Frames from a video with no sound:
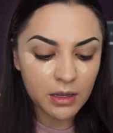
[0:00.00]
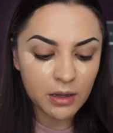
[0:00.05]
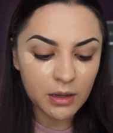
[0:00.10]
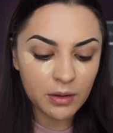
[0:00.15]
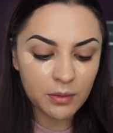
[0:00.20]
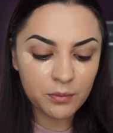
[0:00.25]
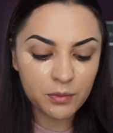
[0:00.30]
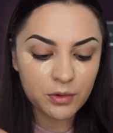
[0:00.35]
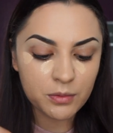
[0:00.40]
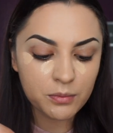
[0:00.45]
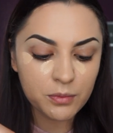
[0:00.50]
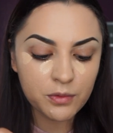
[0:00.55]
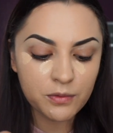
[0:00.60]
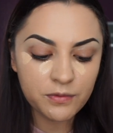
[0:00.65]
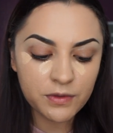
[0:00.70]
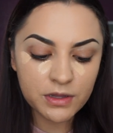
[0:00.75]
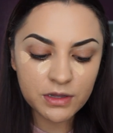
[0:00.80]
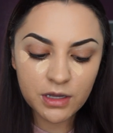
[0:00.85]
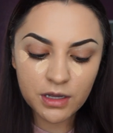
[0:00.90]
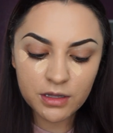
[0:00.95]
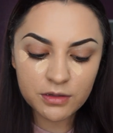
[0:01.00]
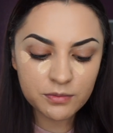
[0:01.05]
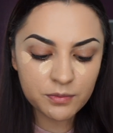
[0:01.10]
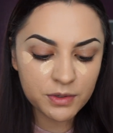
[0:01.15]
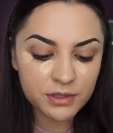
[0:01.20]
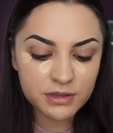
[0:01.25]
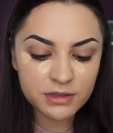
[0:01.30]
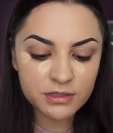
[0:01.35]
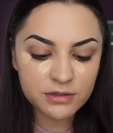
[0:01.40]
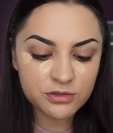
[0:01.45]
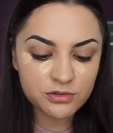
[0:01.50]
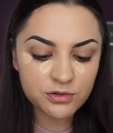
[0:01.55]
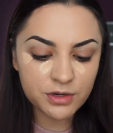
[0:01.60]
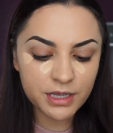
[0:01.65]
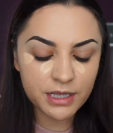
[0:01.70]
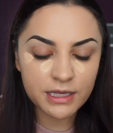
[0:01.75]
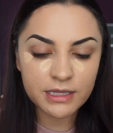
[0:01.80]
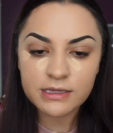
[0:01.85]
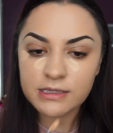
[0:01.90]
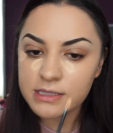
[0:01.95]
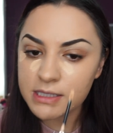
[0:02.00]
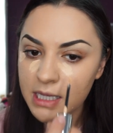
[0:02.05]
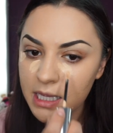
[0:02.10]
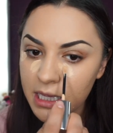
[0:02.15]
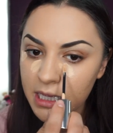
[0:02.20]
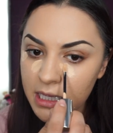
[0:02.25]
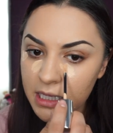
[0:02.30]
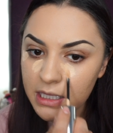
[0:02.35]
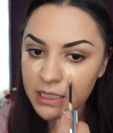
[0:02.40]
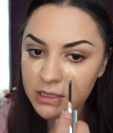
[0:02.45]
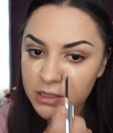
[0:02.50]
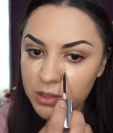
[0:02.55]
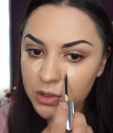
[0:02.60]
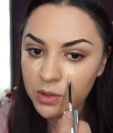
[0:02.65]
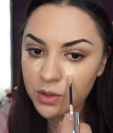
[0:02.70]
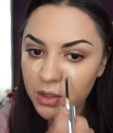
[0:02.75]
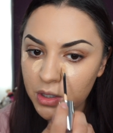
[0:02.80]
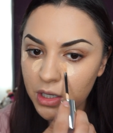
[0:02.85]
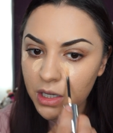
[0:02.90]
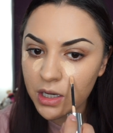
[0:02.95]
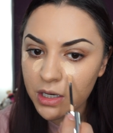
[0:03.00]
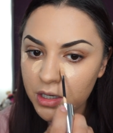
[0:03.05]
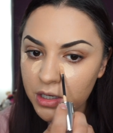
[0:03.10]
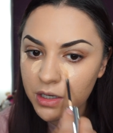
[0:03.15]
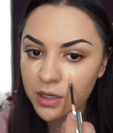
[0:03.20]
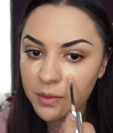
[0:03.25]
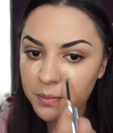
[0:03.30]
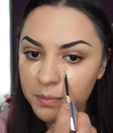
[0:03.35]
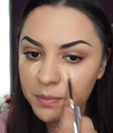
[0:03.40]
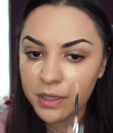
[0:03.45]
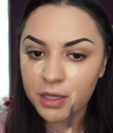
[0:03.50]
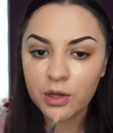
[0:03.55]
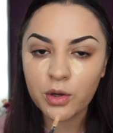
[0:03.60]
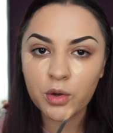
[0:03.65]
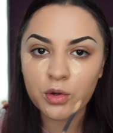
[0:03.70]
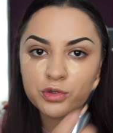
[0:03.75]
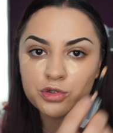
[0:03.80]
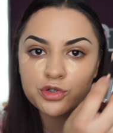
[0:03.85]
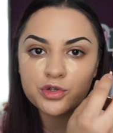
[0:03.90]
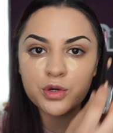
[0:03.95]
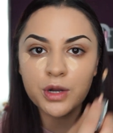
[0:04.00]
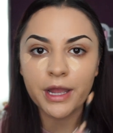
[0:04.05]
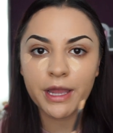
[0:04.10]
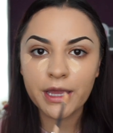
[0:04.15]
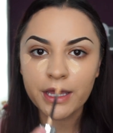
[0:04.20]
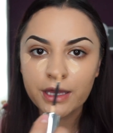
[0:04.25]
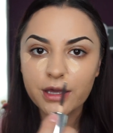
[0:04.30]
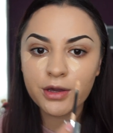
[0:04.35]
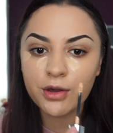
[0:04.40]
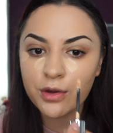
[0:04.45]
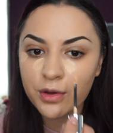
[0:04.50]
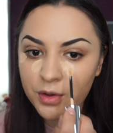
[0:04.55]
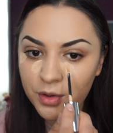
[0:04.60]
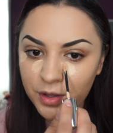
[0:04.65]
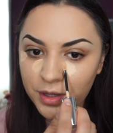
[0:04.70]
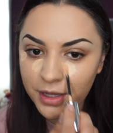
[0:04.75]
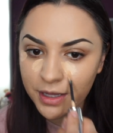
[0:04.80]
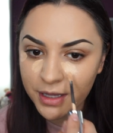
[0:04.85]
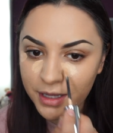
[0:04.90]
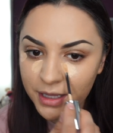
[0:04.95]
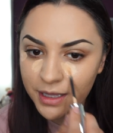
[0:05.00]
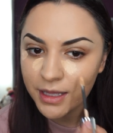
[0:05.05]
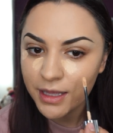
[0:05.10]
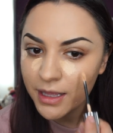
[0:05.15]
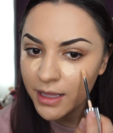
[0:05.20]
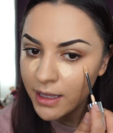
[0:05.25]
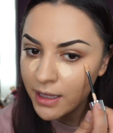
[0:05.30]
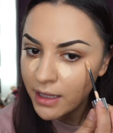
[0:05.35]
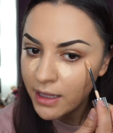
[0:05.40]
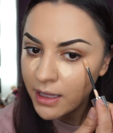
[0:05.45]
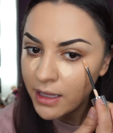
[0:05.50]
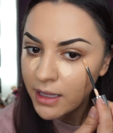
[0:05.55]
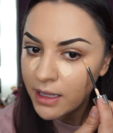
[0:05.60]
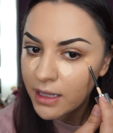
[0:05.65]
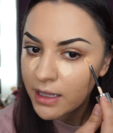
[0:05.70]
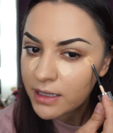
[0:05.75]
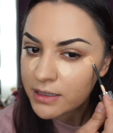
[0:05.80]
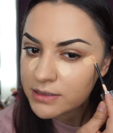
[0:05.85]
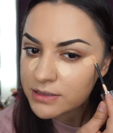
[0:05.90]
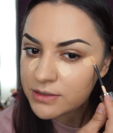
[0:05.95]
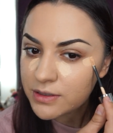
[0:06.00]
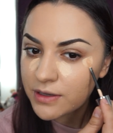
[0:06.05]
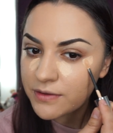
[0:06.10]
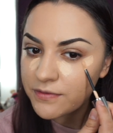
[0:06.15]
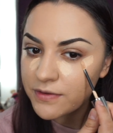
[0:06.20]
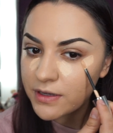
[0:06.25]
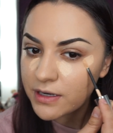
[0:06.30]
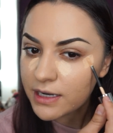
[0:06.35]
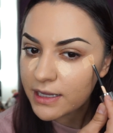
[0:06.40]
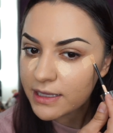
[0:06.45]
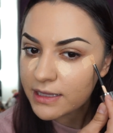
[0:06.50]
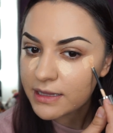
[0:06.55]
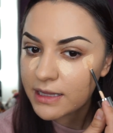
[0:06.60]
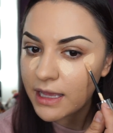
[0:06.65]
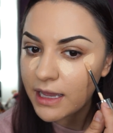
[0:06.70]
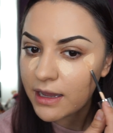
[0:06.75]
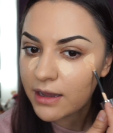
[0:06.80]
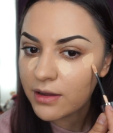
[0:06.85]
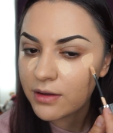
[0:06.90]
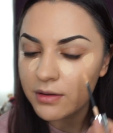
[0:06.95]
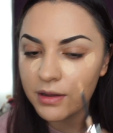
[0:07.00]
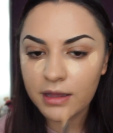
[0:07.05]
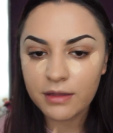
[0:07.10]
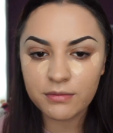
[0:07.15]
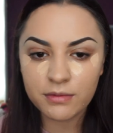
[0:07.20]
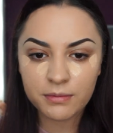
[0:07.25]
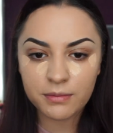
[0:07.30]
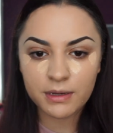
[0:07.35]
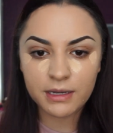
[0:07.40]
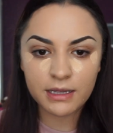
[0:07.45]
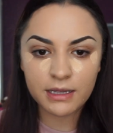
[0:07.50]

We're moving on with the trend. No longer big old triangle. So I feel like now everybody